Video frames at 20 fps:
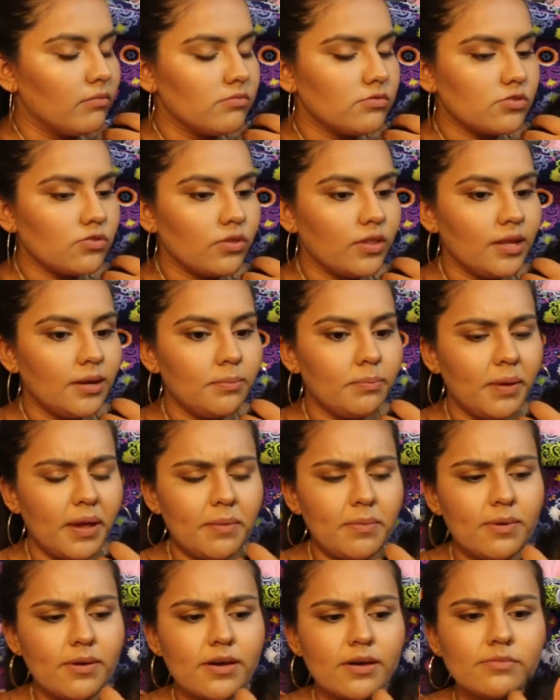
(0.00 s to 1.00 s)
so then
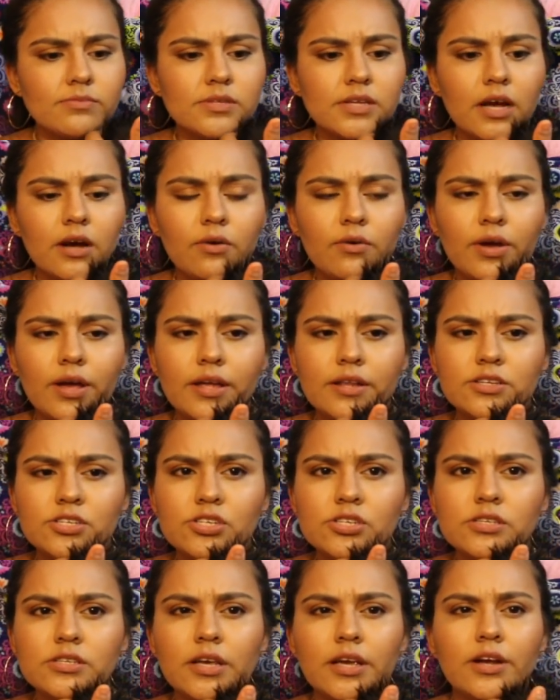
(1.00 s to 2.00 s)
baby comes out and
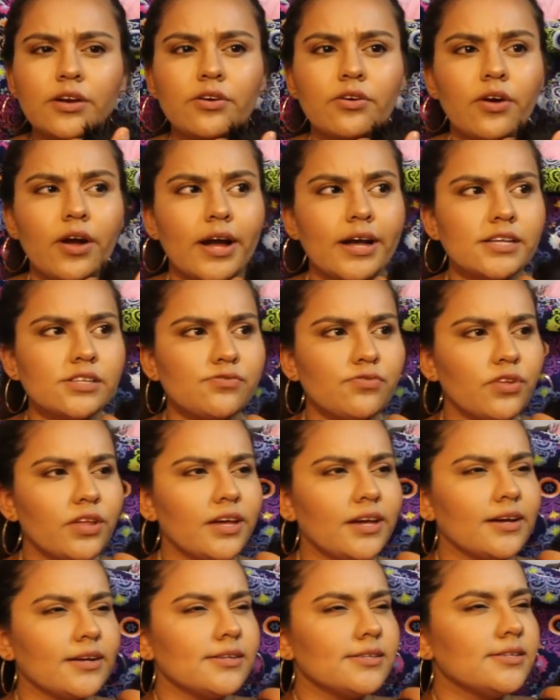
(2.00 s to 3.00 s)
just, say, cries for,
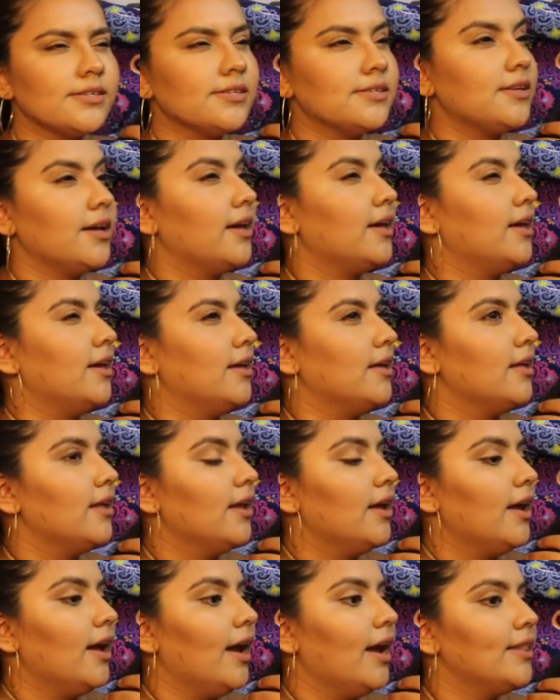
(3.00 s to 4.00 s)
like, a second
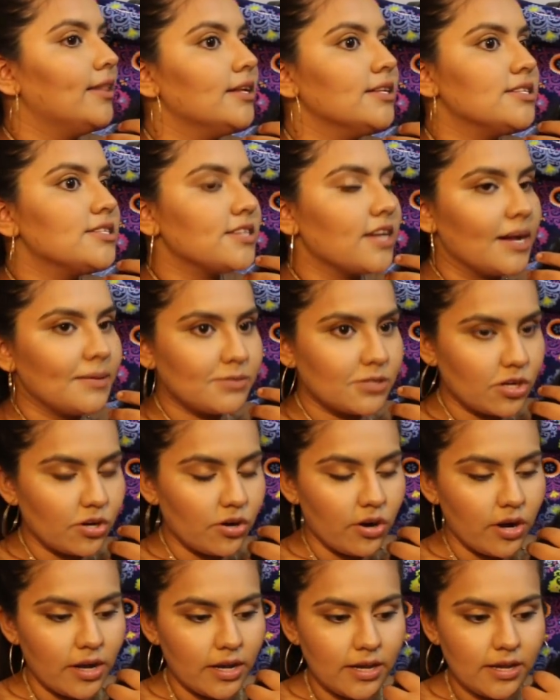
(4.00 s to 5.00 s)
and then stops
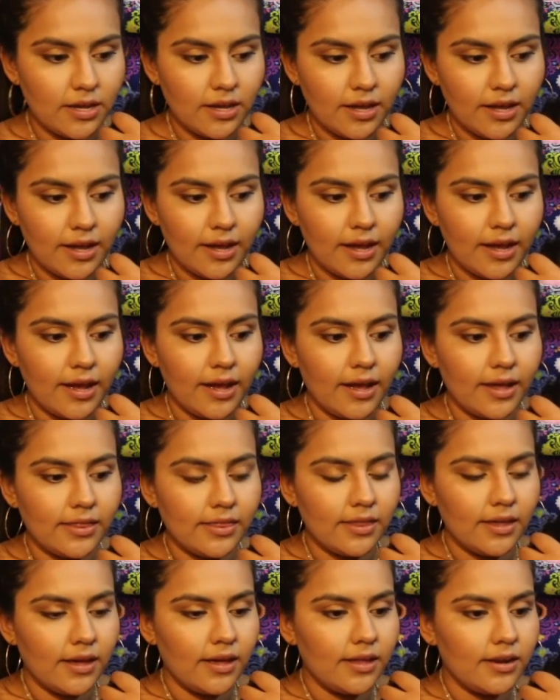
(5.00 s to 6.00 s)
crying.
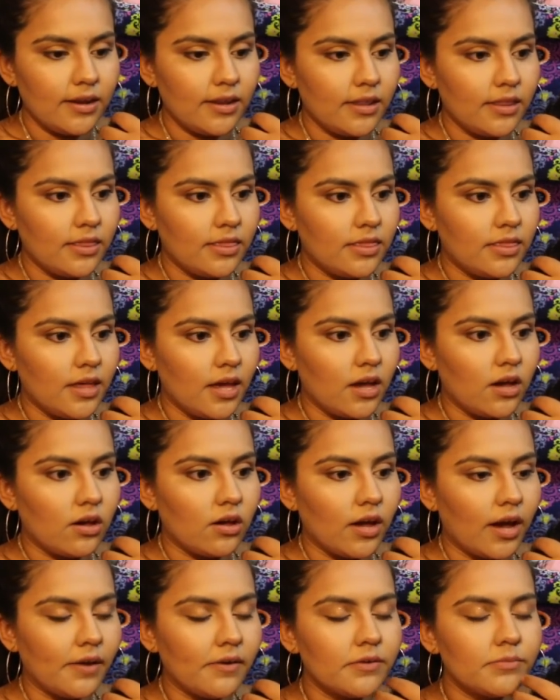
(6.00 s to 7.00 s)
And then they,
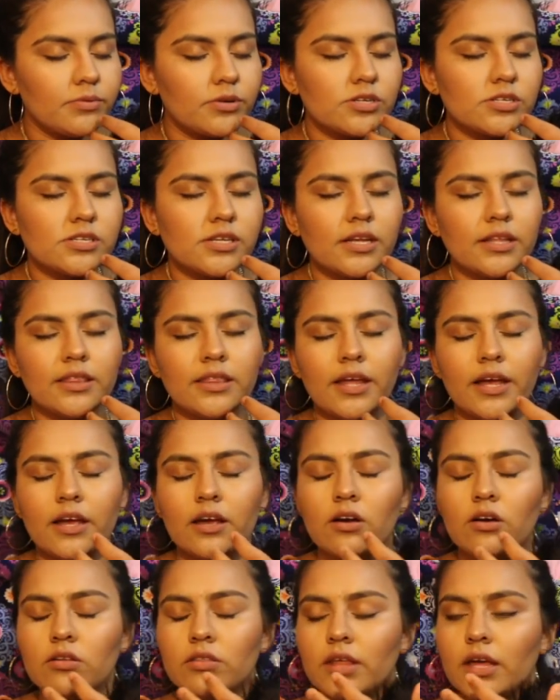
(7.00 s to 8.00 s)
I remember
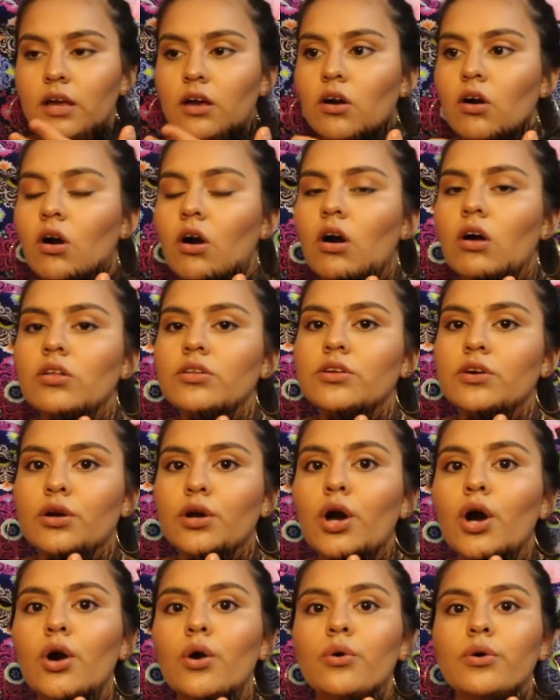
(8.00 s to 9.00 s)
they called a
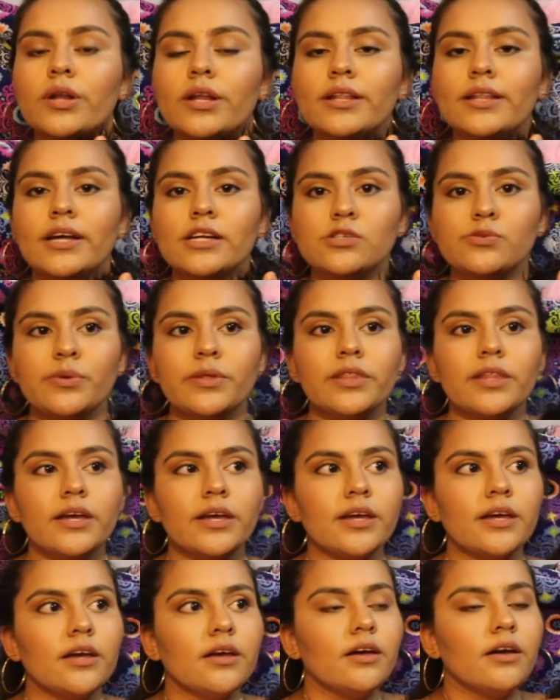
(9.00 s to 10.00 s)
code, and that's when,
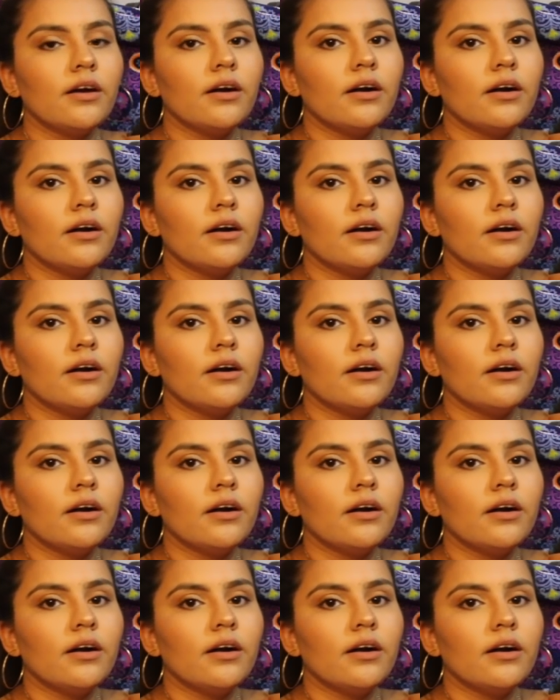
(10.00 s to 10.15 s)
like,